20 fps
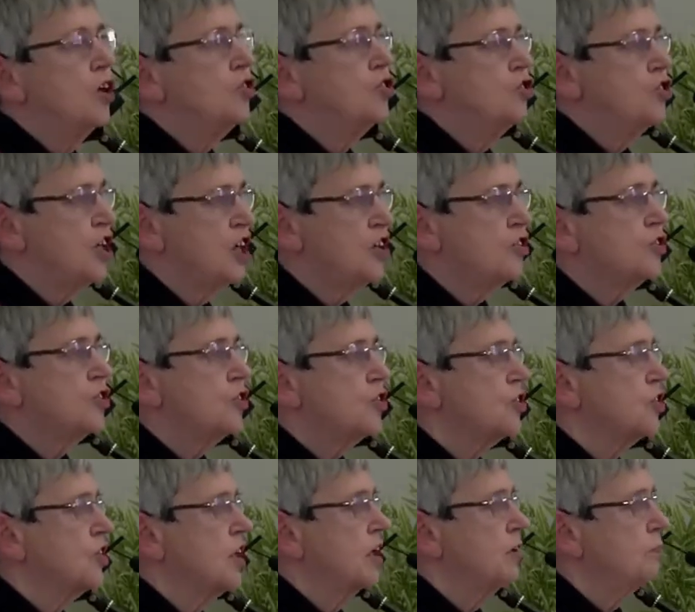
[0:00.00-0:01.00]
Jesus
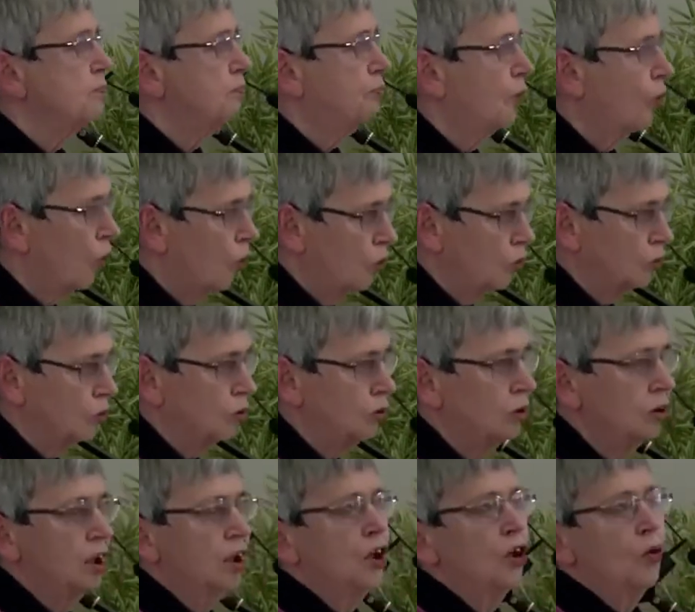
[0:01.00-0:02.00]
sent
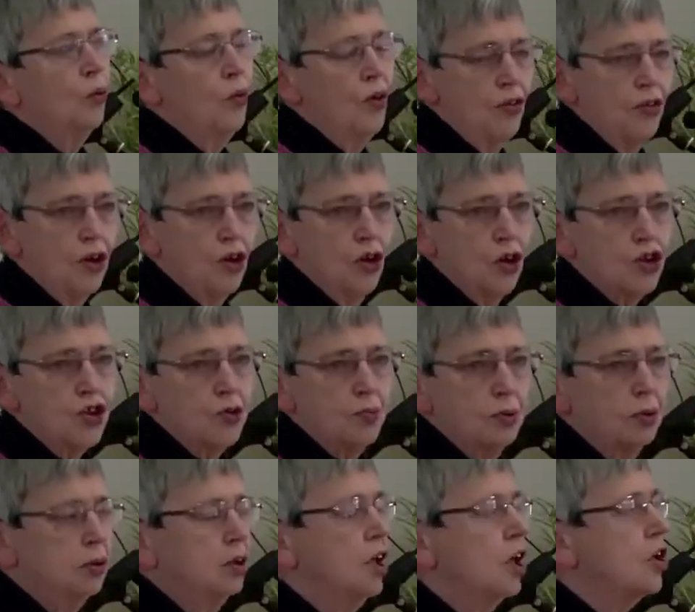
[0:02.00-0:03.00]
Paul with the
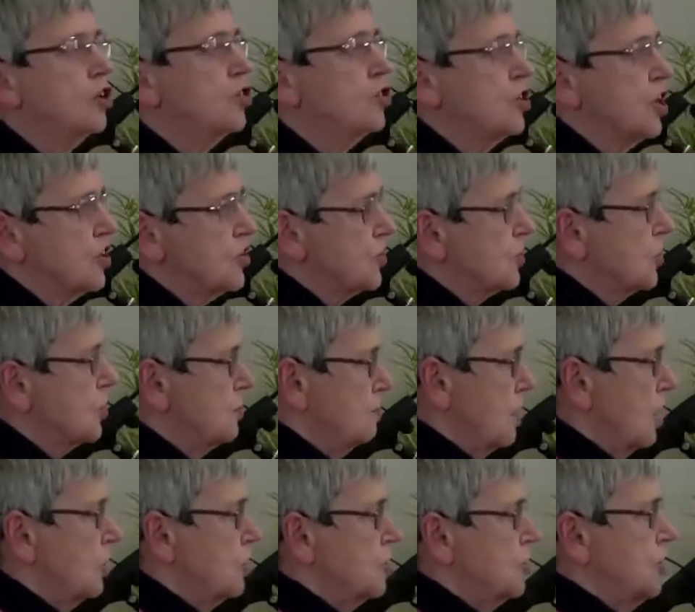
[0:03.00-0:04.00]
gospel just as
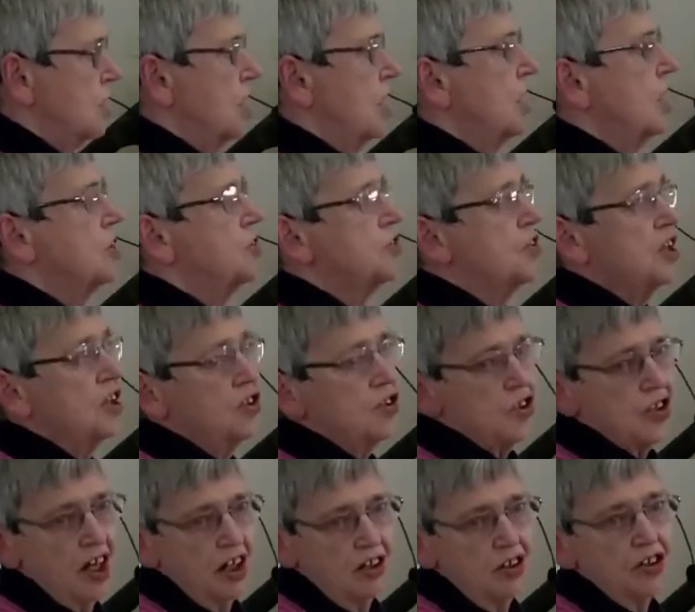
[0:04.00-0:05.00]
much as he
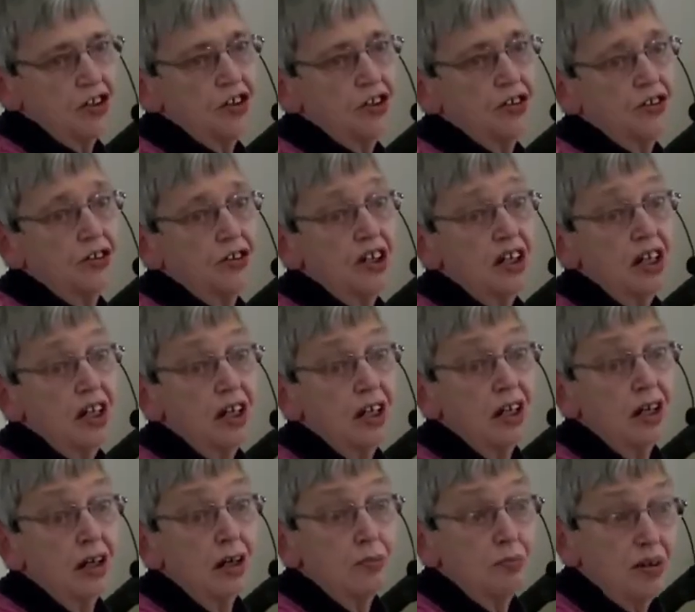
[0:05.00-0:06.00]
sent the
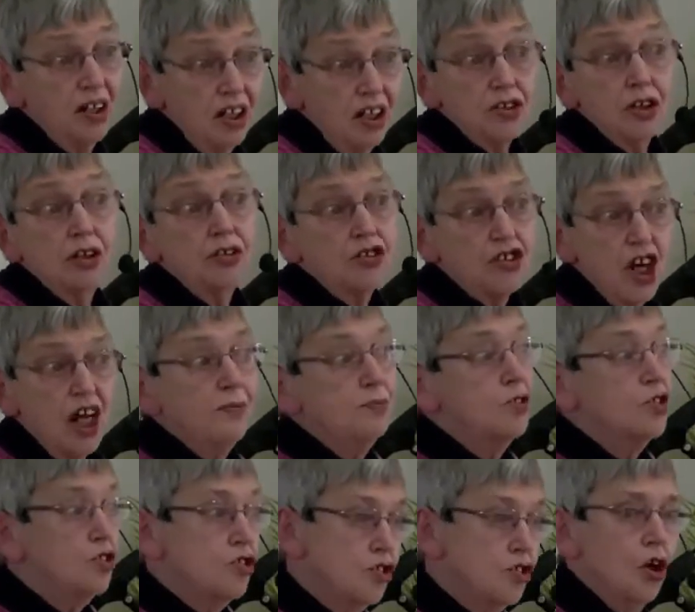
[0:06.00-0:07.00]
Peter,
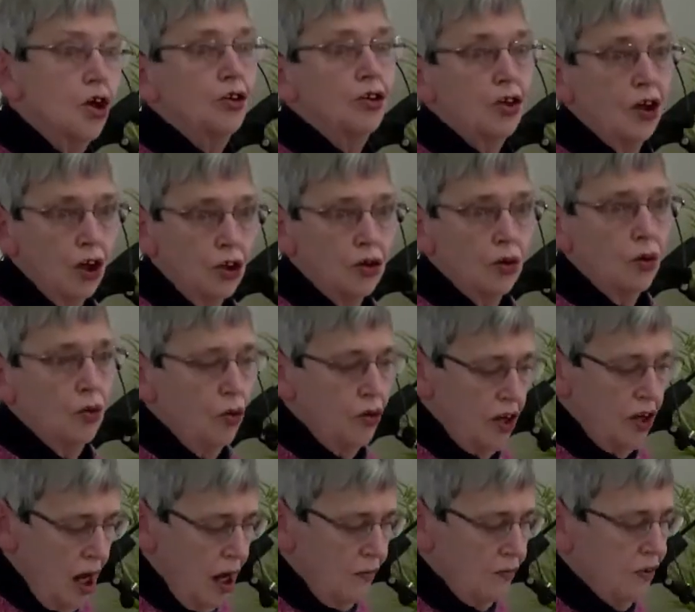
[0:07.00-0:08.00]
James, and John, and all
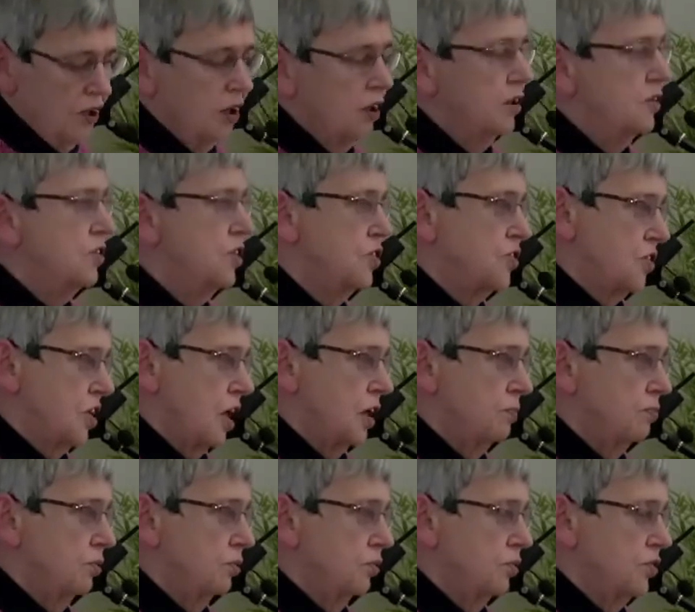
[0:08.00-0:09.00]
the other
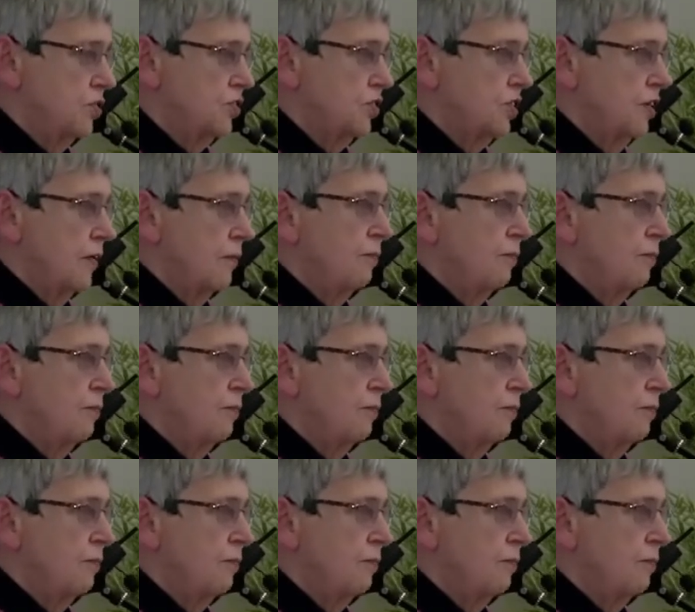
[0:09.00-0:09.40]
disciples.